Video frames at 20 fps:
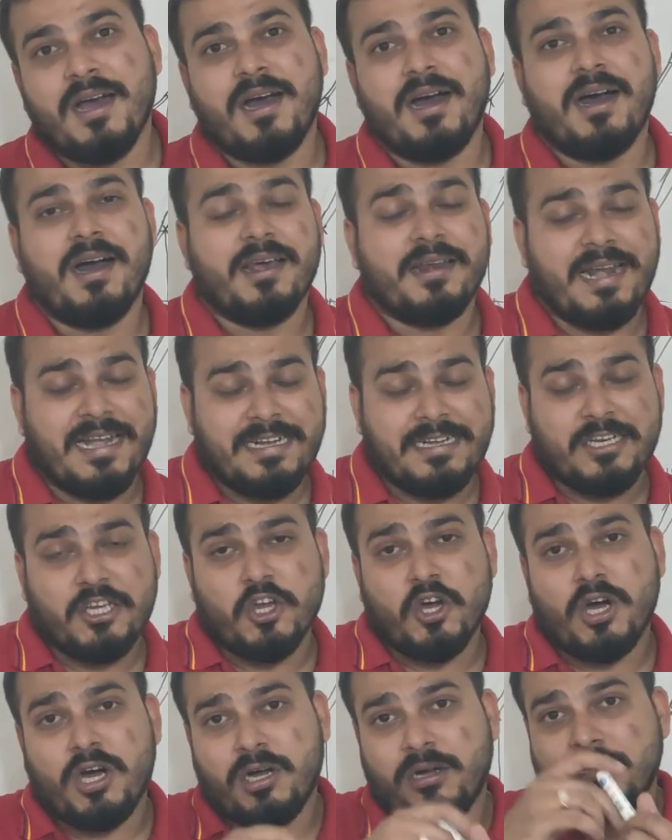uh, write
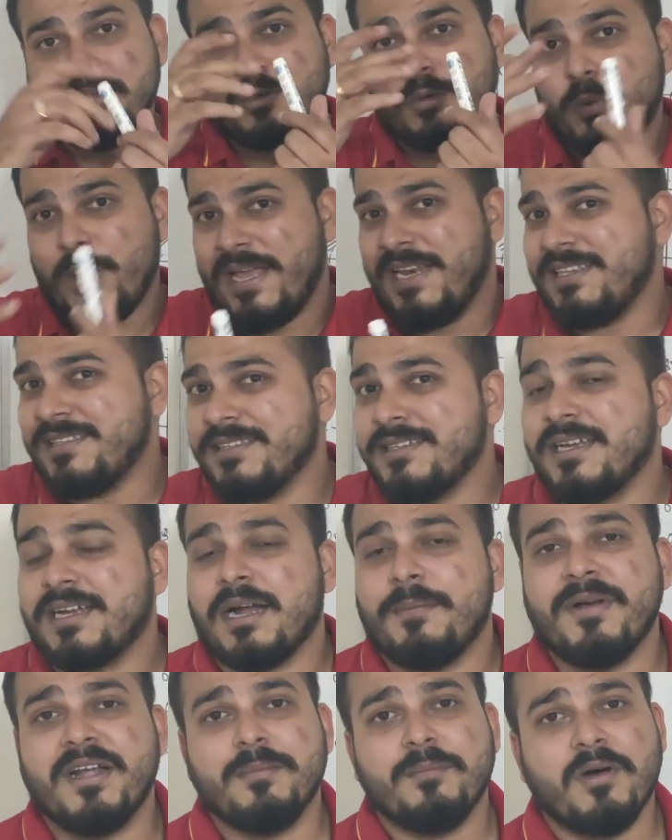your queries in the
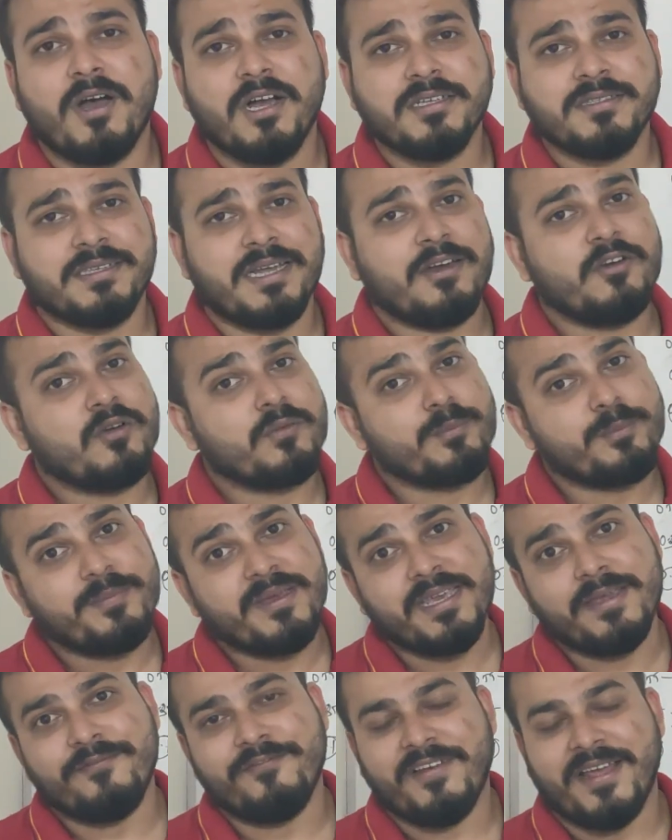comment box i would
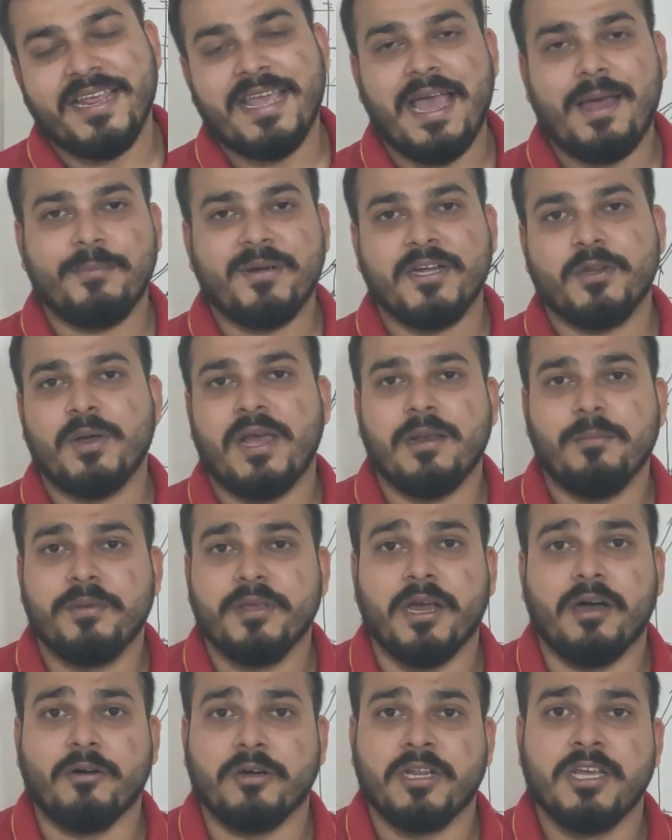be very happy to help
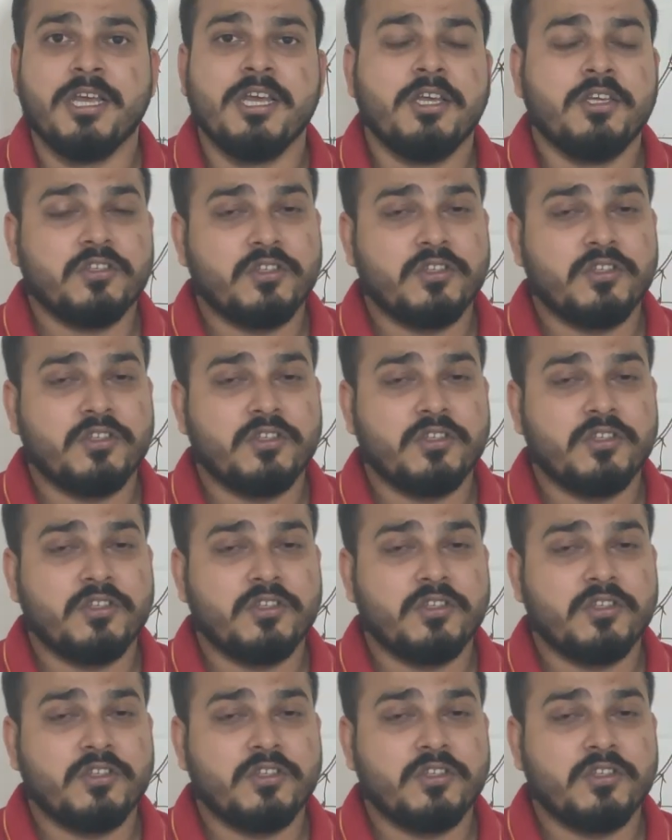you out